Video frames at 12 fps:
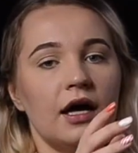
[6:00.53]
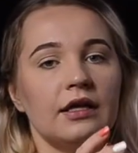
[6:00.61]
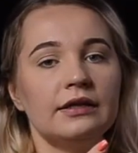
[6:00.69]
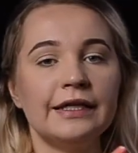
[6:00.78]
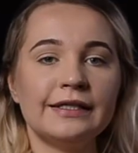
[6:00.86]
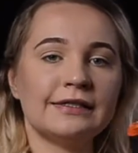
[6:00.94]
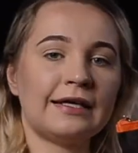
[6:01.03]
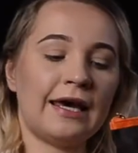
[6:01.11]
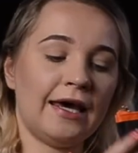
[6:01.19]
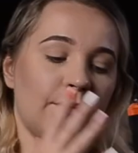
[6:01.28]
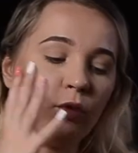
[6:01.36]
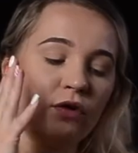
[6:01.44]
This
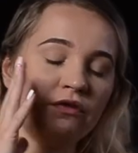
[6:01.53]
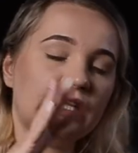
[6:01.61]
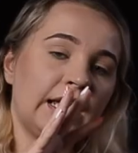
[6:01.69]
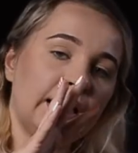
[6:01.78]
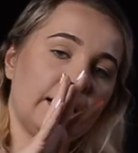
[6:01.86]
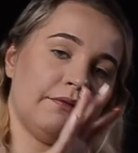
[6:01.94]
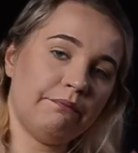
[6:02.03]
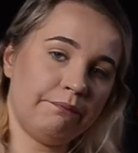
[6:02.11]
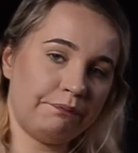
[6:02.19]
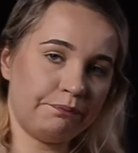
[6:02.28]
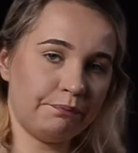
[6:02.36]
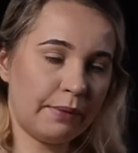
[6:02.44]
came with the
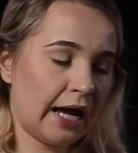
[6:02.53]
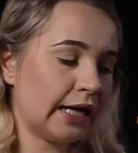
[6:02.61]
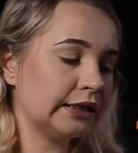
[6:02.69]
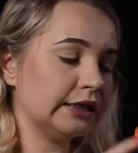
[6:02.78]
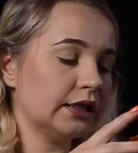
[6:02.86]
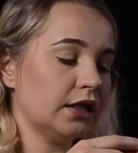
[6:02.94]
bag.